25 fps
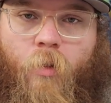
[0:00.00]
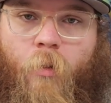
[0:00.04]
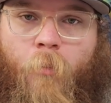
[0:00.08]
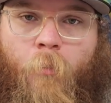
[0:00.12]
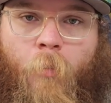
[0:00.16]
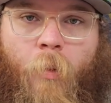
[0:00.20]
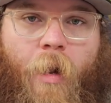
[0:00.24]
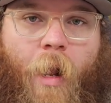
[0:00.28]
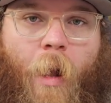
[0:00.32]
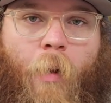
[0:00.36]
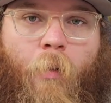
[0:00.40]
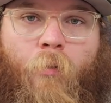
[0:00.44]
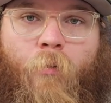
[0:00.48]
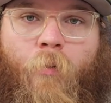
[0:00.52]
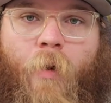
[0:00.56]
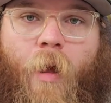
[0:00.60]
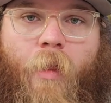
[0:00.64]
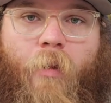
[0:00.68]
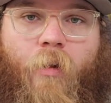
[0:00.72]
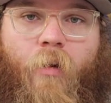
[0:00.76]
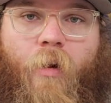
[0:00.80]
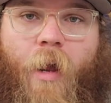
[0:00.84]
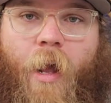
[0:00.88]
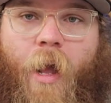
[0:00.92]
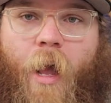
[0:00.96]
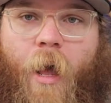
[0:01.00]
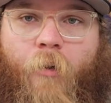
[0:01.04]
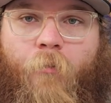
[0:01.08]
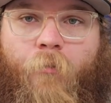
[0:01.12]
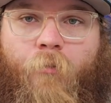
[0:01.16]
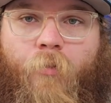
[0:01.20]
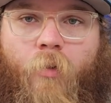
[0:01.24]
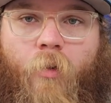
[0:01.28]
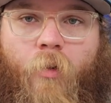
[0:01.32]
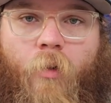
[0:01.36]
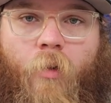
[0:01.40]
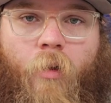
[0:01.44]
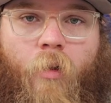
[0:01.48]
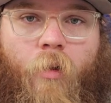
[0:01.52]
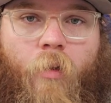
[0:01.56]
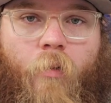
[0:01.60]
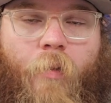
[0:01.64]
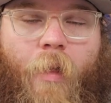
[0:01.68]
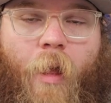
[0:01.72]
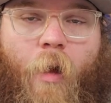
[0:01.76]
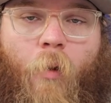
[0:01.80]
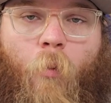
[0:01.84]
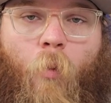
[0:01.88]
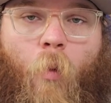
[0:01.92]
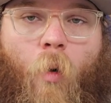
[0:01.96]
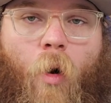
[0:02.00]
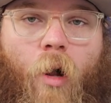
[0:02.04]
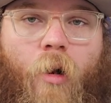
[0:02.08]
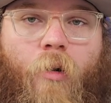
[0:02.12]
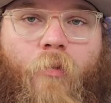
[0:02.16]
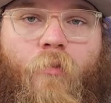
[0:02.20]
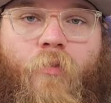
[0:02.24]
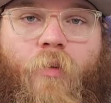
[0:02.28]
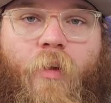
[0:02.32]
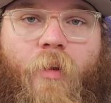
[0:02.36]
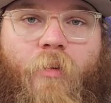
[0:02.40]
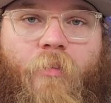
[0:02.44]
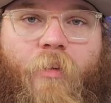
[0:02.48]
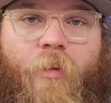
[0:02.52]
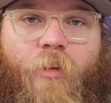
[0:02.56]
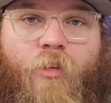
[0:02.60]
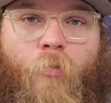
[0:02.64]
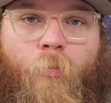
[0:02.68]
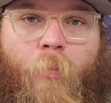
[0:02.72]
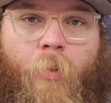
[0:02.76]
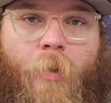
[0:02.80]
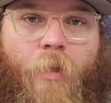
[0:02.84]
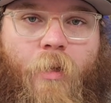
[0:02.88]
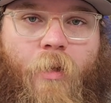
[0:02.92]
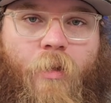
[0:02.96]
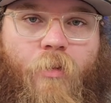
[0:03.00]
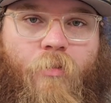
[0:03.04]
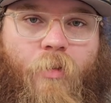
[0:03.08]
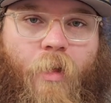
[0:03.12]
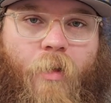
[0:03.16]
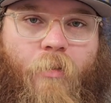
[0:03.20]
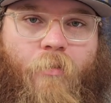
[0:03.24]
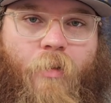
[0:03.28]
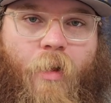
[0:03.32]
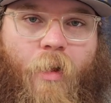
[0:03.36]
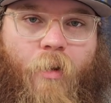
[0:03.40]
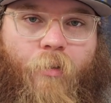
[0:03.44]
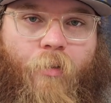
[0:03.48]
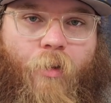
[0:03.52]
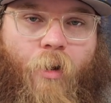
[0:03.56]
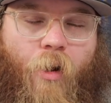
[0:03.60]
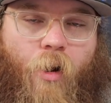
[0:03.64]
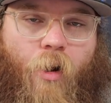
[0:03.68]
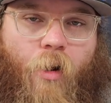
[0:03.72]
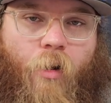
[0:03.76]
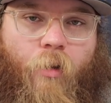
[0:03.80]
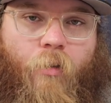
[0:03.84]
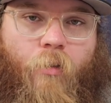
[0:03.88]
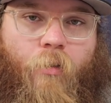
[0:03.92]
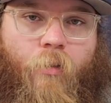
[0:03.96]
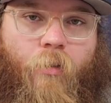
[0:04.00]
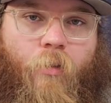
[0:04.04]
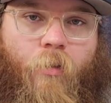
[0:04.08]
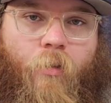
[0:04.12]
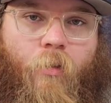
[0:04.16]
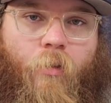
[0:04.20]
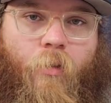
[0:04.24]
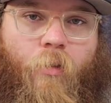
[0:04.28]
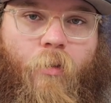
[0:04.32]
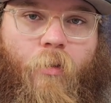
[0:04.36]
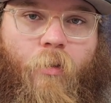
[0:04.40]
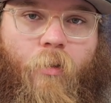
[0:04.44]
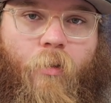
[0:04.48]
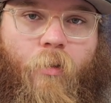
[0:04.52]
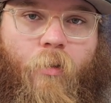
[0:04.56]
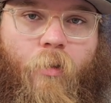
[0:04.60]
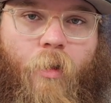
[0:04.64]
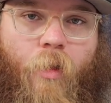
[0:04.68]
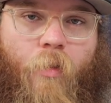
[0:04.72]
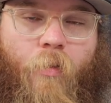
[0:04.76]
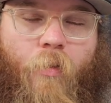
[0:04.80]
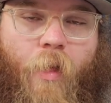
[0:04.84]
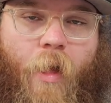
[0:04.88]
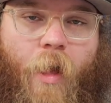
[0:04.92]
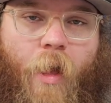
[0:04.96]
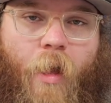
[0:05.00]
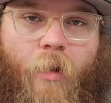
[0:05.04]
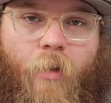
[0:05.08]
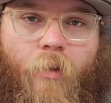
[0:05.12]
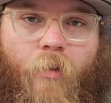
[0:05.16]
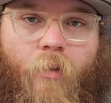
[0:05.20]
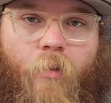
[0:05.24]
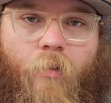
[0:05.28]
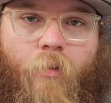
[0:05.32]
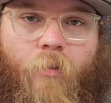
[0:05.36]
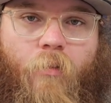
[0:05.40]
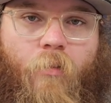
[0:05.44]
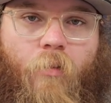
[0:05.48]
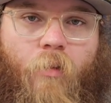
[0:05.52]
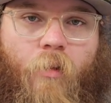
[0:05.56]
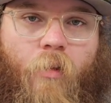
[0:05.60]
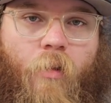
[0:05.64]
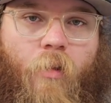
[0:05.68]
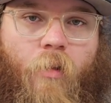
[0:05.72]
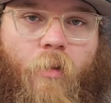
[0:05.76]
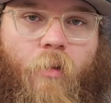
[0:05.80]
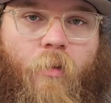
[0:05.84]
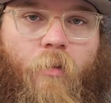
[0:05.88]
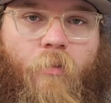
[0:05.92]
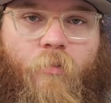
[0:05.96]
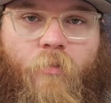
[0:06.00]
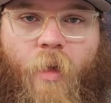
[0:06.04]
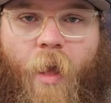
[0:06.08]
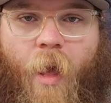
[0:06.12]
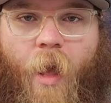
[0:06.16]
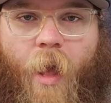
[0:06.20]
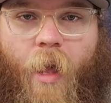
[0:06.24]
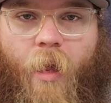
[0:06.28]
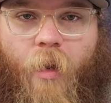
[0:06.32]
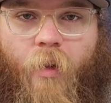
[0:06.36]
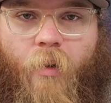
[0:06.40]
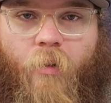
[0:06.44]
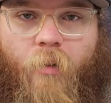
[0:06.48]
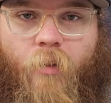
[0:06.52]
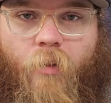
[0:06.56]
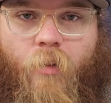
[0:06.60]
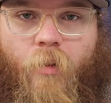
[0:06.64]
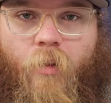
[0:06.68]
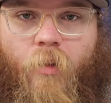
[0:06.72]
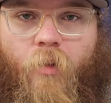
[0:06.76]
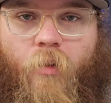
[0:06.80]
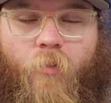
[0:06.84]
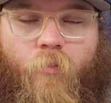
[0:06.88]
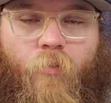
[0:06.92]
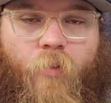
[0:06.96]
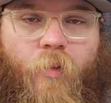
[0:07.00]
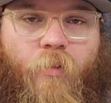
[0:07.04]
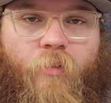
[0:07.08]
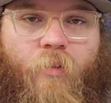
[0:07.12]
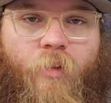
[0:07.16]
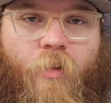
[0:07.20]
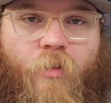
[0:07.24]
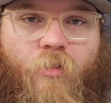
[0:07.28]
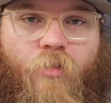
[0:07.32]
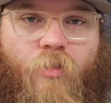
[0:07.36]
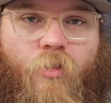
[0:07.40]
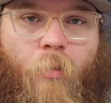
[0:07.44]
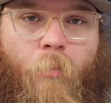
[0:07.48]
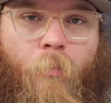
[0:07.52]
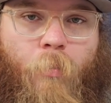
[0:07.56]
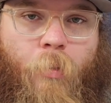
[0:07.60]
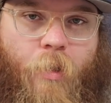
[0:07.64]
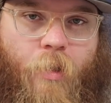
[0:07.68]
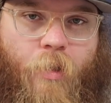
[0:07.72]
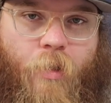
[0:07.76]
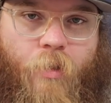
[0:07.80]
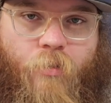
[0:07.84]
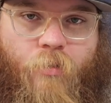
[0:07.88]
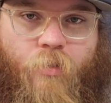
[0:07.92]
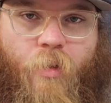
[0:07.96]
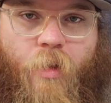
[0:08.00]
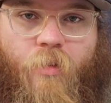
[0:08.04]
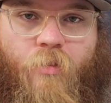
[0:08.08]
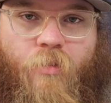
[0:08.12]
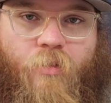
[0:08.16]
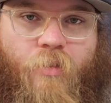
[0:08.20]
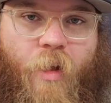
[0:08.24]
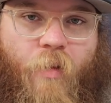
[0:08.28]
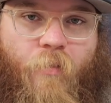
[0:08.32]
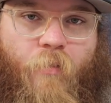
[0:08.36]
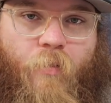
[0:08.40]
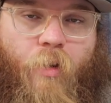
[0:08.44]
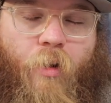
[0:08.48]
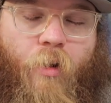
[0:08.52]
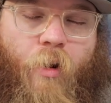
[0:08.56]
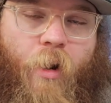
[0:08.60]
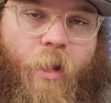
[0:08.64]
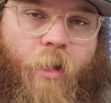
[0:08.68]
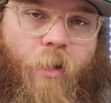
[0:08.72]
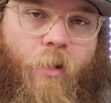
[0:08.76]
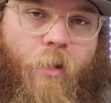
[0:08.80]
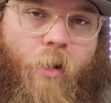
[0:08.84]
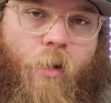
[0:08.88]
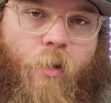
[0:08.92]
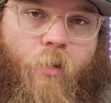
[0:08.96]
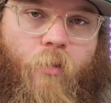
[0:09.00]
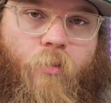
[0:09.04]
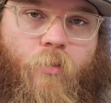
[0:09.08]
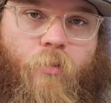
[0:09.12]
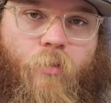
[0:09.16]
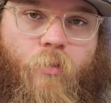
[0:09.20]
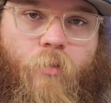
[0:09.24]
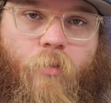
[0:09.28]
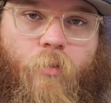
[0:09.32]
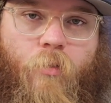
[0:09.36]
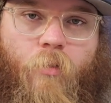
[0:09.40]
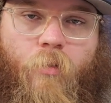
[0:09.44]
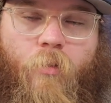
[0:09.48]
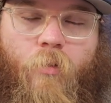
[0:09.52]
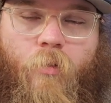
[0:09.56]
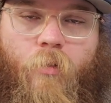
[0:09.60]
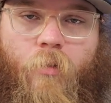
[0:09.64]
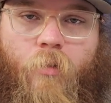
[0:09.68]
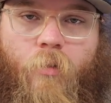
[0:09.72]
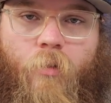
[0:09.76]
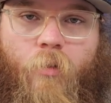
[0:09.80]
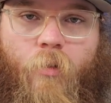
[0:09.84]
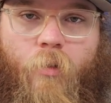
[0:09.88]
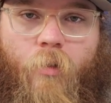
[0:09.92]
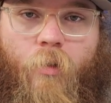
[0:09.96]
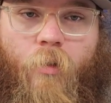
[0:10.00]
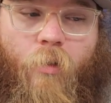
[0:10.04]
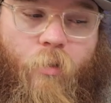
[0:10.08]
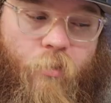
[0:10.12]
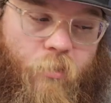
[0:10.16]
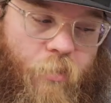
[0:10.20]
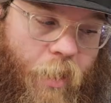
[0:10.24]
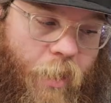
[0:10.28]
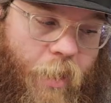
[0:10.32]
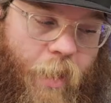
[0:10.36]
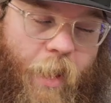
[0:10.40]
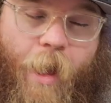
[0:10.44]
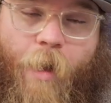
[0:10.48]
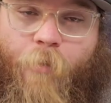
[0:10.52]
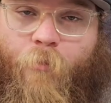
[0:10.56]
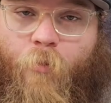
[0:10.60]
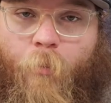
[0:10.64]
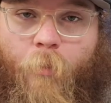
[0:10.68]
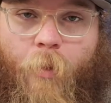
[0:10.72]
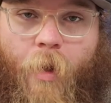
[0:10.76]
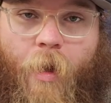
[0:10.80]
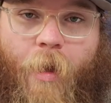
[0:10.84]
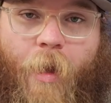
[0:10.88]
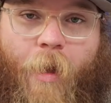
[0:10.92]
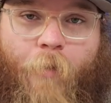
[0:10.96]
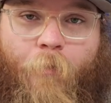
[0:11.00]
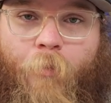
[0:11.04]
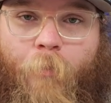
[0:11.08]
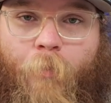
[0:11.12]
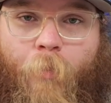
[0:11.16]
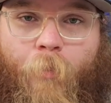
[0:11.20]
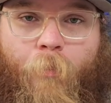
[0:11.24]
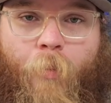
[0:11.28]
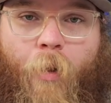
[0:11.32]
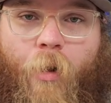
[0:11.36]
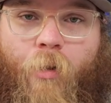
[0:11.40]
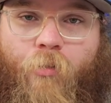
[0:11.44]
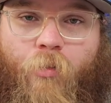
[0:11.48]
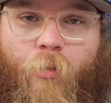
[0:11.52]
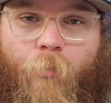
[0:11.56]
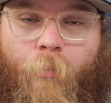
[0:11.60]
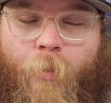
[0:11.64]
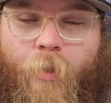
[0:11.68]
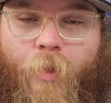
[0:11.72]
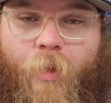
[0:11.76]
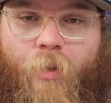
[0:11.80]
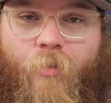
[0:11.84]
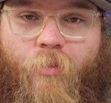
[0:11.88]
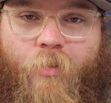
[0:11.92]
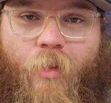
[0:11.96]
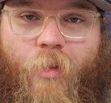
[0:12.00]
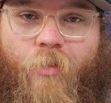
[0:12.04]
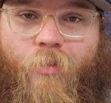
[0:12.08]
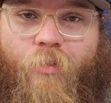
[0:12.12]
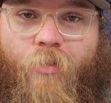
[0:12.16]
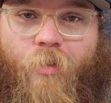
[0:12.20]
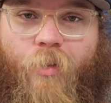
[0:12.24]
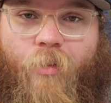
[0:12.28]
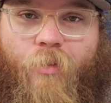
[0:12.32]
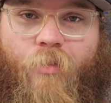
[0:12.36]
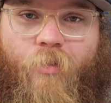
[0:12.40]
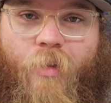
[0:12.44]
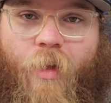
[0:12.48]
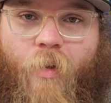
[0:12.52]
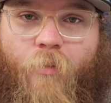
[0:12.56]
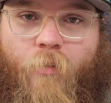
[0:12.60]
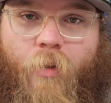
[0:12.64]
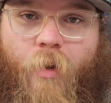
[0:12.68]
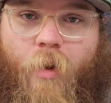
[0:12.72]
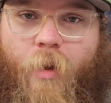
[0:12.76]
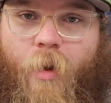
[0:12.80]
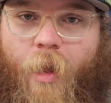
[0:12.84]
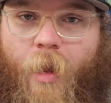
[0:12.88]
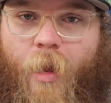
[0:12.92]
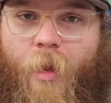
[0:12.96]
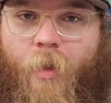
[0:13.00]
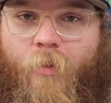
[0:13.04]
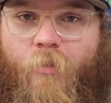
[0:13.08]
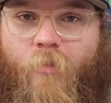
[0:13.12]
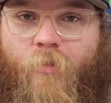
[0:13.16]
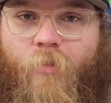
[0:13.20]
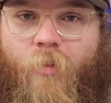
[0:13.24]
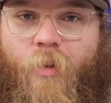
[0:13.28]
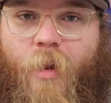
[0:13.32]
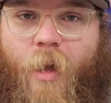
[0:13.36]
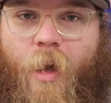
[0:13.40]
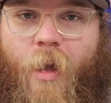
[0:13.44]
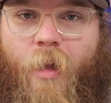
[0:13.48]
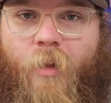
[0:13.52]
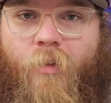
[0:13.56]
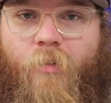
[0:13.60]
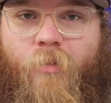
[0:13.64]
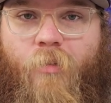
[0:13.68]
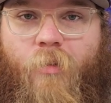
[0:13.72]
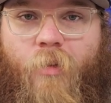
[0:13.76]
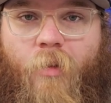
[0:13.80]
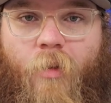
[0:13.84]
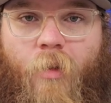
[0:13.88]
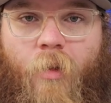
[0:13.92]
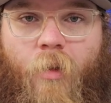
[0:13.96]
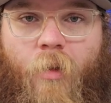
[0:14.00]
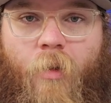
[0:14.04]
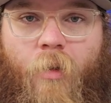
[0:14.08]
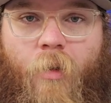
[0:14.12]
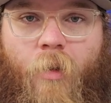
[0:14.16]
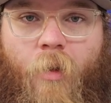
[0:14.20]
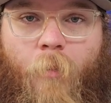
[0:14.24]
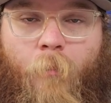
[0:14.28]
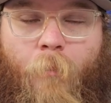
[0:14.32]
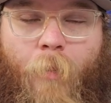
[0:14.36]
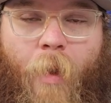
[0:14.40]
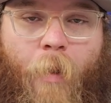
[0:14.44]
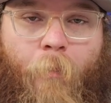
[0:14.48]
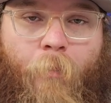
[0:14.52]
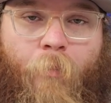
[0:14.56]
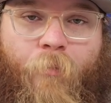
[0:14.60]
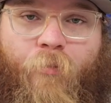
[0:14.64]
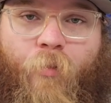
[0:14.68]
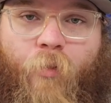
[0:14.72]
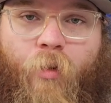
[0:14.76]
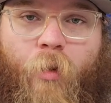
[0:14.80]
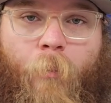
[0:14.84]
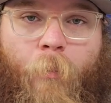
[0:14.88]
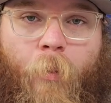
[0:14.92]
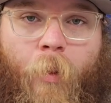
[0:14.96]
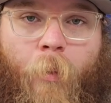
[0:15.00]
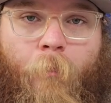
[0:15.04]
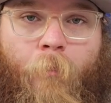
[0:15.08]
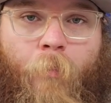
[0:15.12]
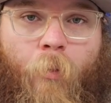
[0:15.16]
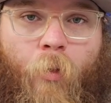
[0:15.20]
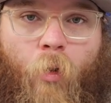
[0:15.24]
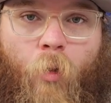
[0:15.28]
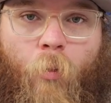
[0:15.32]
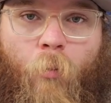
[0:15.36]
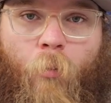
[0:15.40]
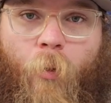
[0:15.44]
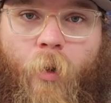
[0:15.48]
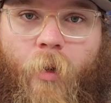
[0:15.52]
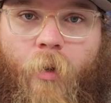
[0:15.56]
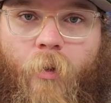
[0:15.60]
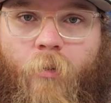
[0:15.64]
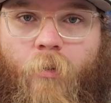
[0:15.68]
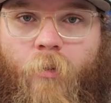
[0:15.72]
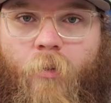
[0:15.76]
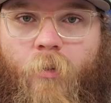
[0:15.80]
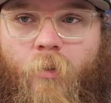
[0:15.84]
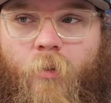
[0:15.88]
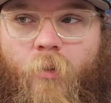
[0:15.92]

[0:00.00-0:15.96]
But I would rather have that one vintage PSA 10 card than 10 vintage PSA 7 or 8 cards. Because I have them. I have a bunch of PSA 6, 7, and 8s, 9s, back before the big boom when